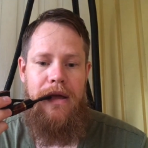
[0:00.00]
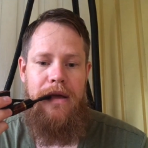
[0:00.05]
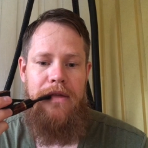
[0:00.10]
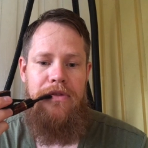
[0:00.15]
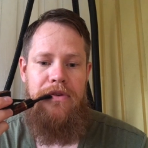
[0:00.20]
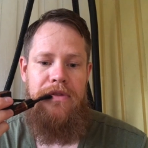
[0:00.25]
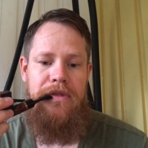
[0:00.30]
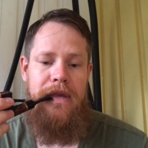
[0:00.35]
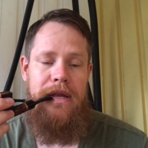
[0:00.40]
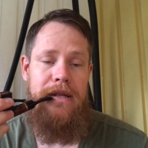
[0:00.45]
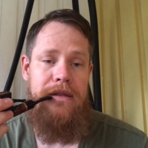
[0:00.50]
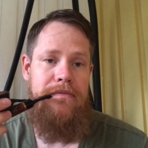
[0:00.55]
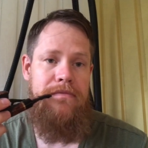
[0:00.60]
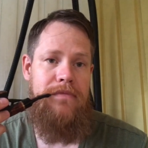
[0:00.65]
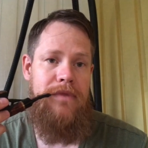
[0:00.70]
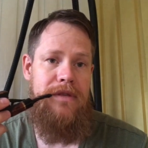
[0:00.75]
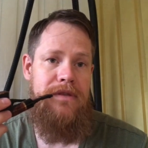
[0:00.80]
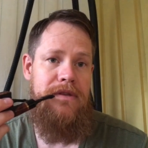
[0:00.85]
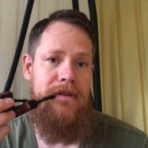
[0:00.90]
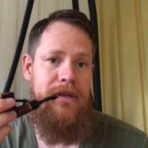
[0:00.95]
I think
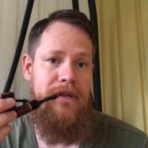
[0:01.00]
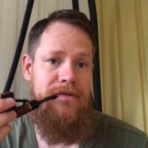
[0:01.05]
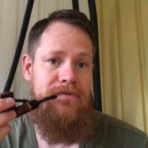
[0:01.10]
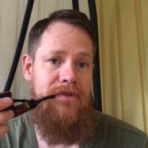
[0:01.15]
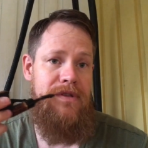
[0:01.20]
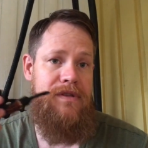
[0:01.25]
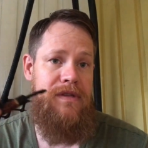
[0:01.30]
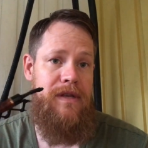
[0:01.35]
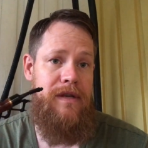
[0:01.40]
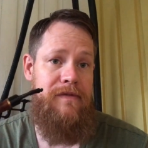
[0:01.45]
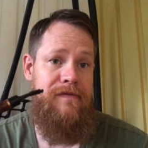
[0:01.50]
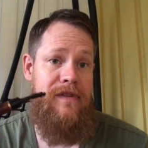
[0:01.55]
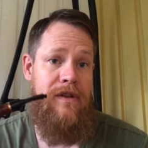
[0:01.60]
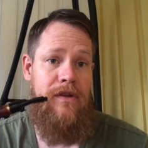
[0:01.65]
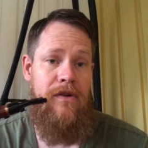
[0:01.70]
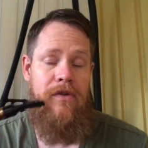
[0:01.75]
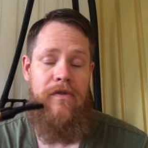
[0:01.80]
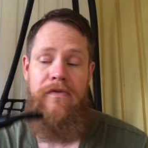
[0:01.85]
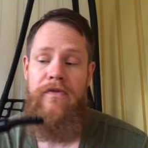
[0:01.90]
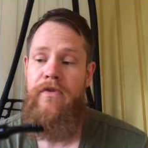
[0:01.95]
that's an interesting
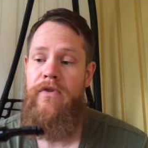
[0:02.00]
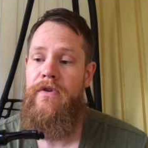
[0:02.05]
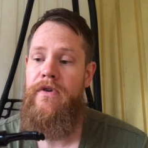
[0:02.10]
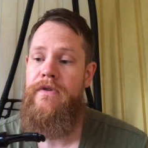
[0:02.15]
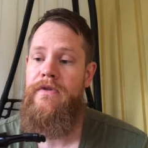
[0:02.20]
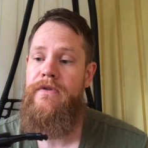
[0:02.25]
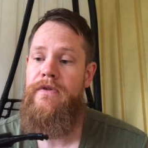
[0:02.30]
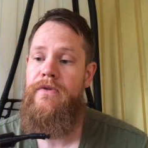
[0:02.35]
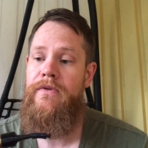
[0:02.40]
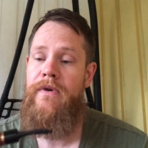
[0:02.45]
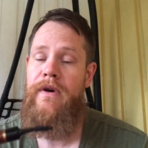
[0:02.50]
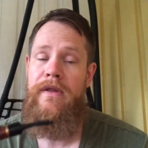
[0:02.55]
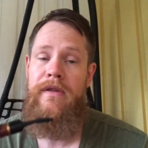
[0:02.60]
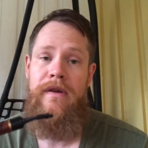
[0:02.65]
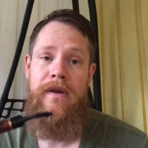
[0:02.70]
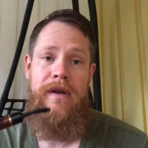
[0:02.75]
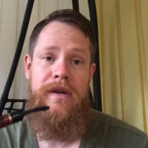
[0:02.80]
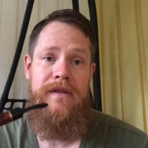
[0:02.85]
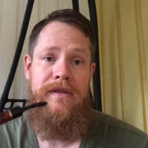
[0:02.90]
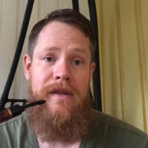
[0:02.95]
video for you
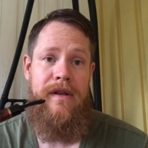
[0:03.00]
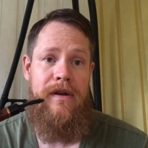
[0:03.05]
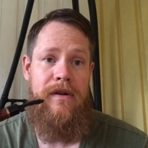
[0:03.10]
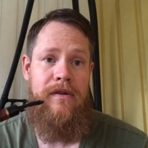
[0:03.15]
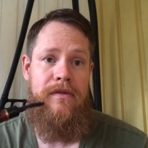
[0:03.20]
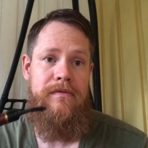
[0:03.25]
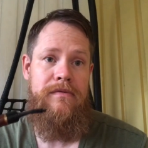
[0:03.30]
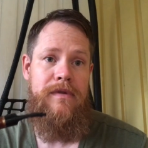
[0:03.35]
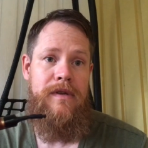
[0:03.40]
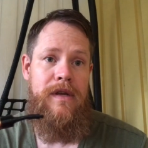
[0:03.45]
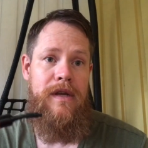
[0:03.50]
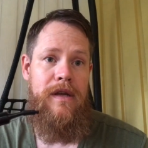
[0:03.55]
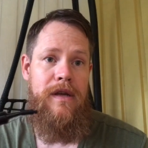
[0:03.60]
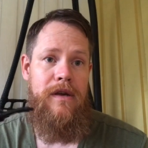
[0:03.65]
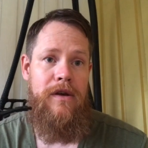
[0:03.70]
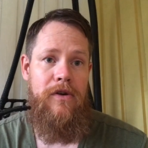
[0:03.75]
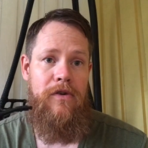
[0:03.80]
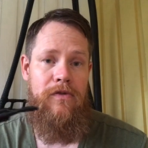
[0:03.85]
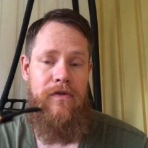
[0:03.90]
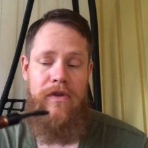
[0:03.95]
other guys there
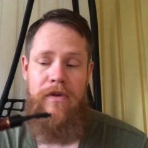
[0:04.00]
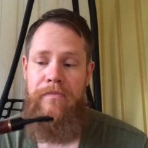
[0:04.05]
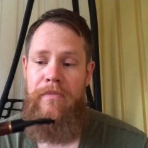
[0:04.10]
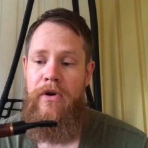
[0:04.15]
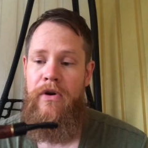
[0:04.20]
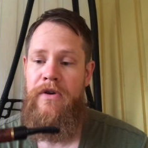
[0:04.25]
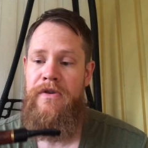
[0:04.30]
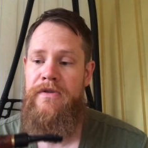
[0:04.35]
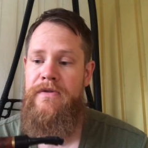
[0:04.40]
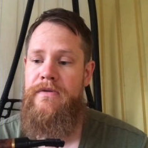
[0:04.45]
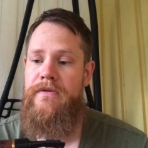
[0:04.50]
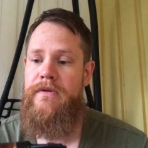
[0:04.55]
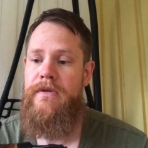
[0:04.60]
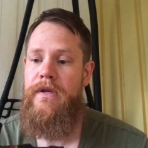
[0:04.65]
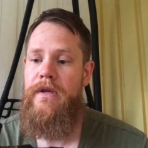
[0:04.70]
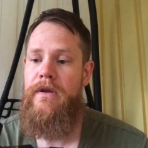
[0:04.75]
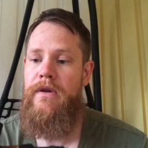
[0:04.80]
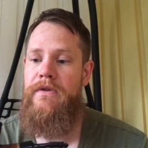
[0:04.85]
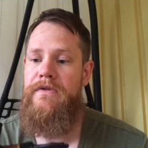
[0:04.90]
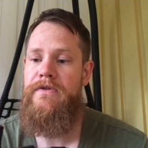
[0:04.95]
over the pond,
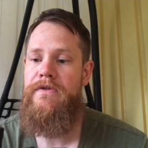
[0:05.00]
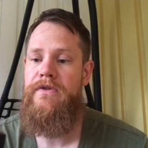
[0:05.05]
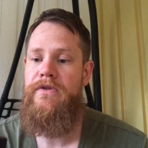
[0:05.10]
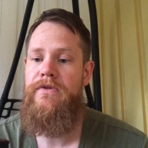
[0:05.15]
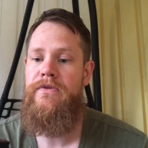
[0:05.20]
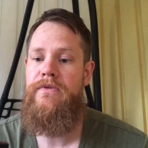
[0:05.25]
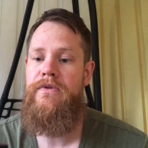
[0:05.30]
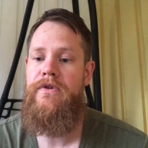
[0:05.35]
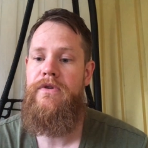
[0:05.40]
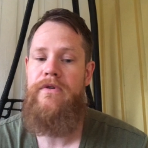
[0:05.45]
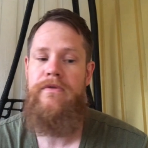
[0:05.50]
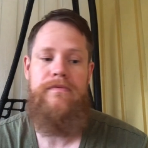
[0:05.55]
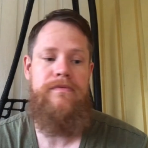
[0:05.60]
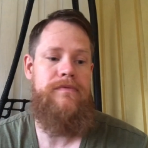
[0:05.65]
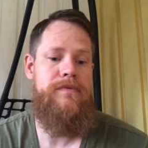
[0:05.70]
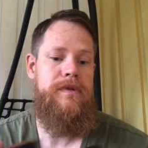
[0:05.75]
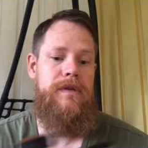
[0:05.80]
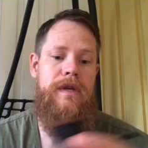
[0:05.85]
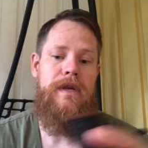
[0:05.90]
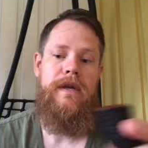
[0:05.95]
also to, you know,
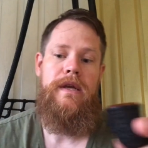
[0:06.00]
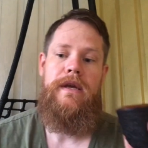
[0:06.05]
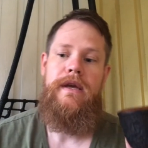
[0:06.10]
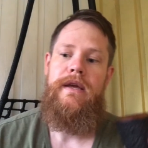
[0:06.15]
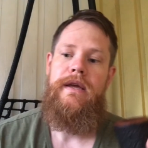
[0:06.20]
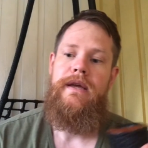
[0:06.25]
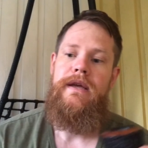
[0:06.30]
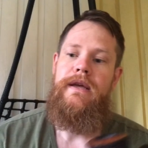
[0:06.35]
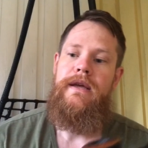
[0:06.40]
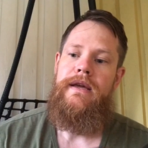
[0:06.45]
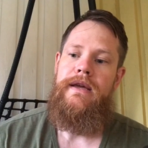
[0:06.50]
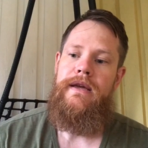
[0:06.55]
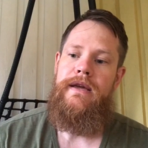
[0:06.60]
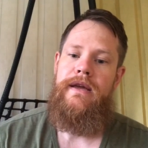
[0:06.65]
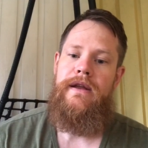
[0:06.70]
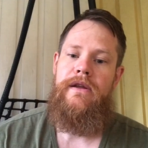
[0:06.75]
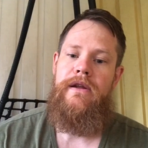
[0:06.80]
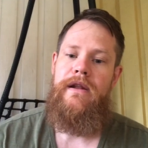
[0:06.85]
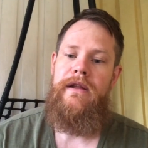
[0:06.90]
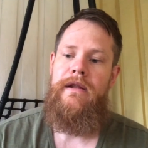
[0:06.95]

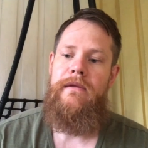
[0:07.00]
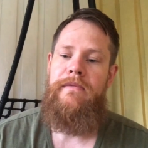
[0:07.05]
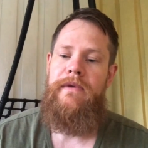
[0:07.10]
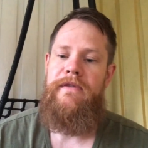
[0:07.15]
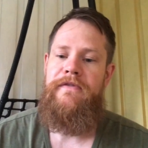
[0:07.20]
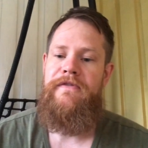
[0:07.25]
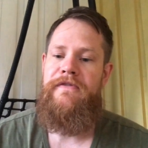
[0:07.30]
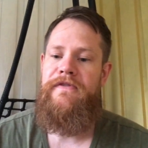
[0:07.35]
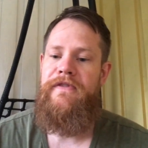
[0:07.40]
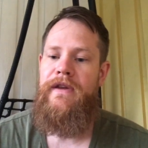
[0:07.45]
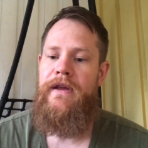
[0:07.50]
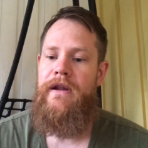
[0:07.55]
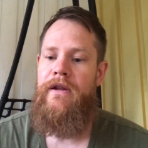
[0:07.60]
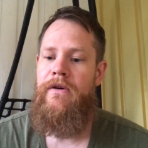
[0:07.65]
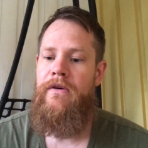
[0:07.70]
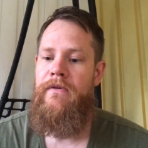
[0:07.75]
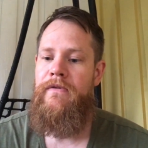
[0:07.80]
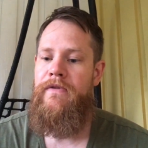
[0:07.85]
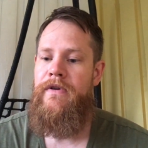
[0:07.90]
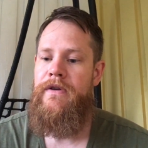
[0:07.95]
get a little bit feel
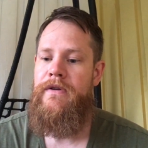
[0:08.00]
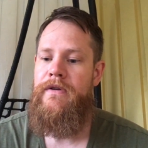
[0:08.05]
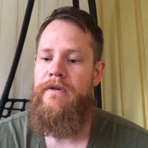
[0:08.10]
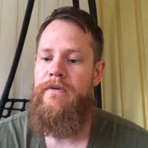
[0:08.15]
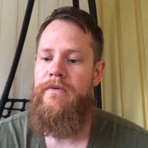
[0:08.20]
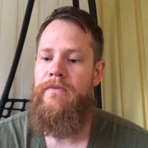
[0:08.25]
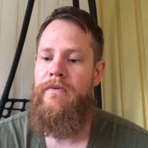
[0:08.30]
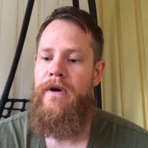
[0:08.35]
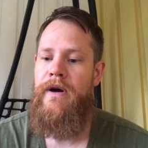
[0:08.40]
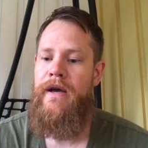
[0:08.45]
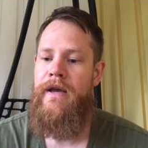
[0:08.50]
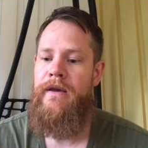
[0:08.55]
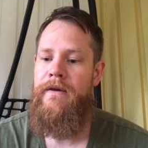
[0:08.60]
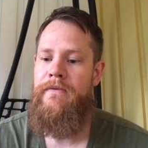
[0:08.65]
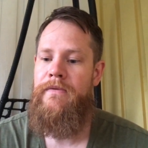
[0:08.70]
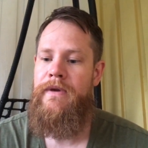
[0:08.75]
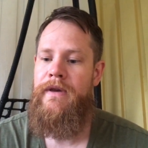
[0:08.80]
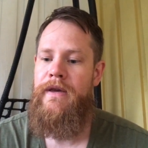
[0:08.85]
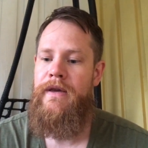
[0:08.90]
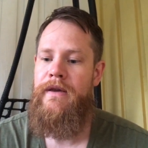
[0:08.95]
of why
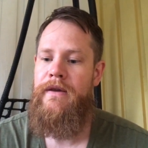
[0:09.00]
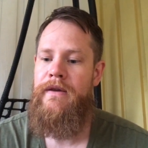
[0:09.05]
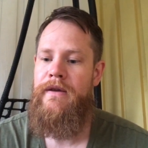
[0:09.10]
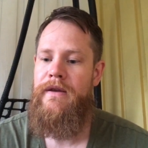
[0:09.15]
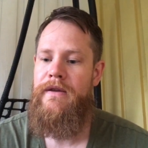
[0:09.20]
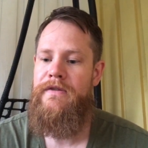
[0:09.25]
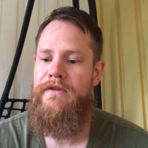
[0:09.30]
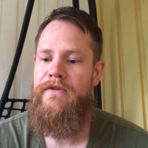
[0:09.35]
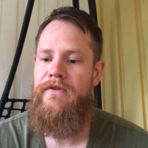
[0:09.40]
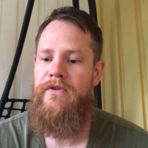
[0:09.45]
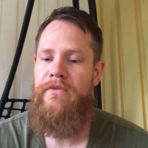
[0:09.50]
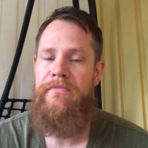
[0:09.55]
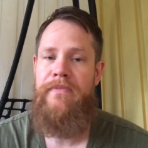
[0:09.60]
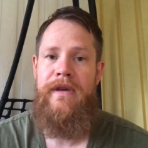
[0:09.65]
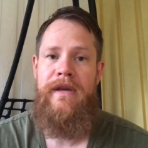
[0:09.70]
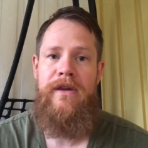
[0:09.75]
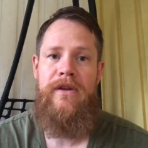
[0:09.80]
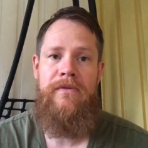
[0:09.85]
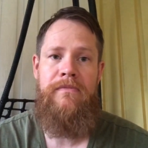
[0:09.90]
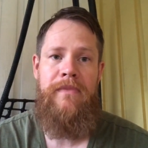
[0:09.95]
we as
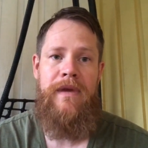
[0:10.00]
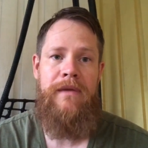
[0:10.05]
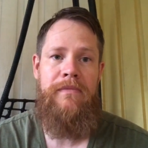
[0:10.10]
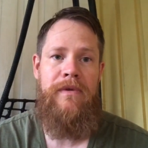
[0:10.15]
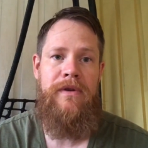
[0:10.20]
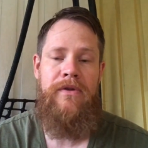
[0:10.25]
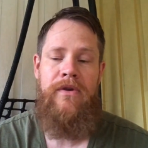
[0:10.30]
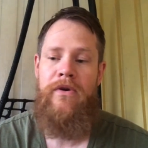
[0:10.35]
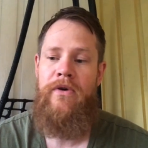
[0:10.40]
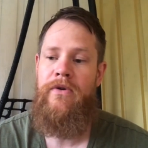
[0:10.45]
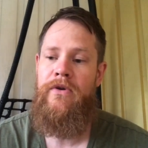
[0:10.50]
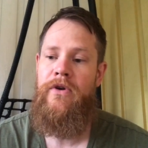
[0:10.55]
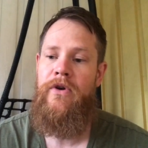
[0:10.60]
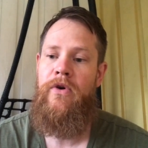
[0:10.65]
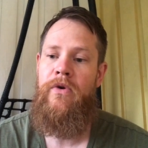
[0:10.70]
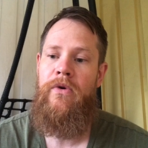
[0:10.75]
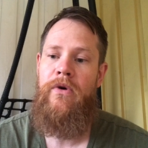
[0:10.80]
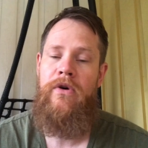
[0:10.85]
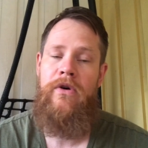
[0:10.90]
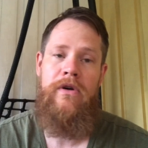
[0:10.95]
European maybe don't
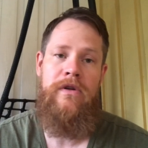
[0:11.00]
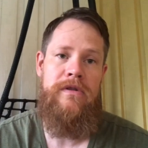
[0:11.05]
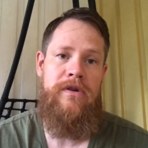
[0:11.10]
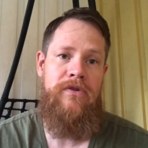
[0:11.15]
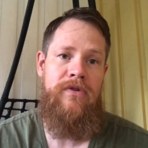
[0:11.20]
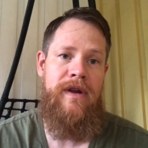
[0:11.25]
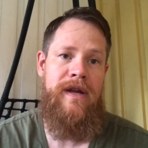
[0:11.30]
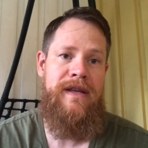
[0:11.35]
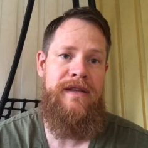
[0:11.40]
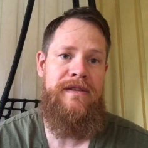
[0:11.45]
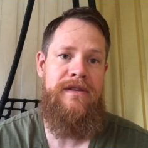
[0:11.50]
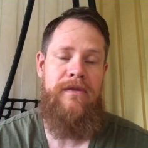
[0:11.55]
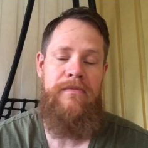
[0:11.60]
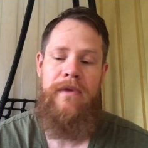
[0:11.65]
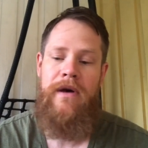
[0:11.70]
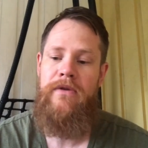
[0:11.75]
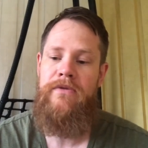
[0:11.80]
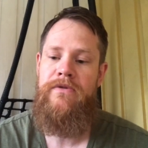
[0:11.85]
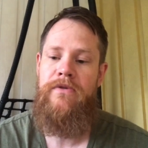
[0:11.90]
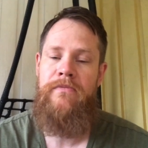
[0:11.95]
go all crazy
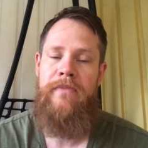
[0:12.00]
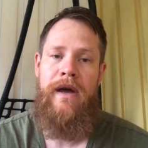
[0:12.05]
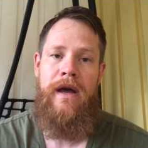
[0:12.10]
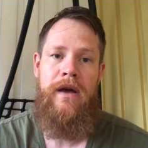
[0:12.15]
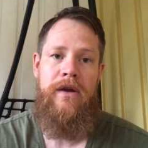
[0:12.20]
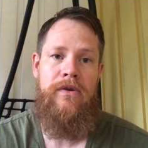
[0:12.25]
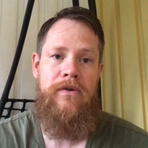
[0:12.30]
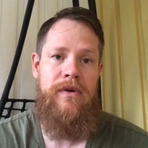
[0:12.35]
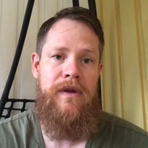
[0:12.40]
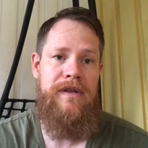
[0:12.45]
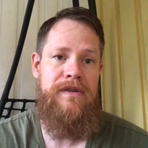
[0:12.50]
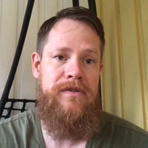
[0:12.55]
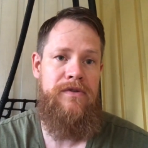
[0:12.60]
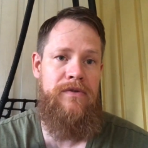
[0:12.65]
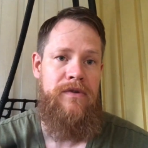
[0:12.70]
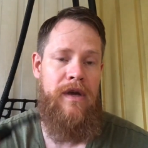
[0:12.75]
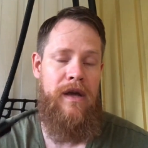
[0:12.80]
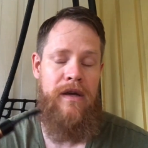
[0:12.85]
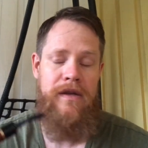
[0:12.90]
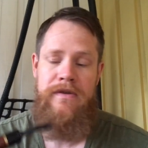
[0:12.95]
about tobacco as
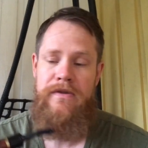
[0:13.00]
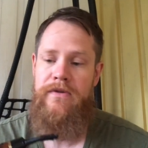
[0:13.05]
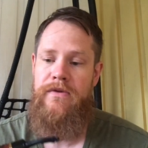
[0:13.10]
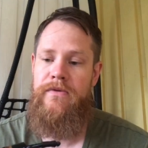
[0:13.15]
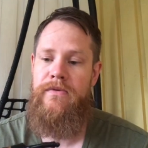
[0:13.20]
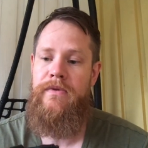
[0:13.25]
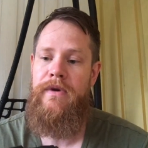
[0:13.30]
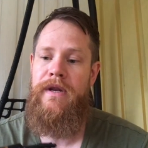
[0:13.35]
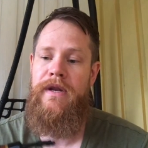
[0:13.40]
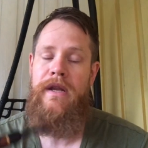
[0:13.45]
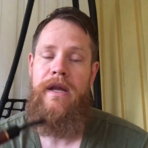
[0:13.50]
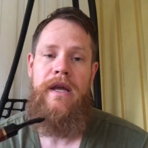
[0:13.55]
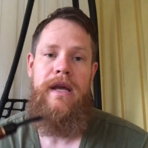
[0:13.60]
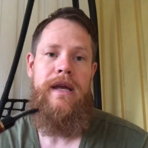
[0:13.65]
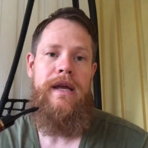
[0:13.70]
you guys do, and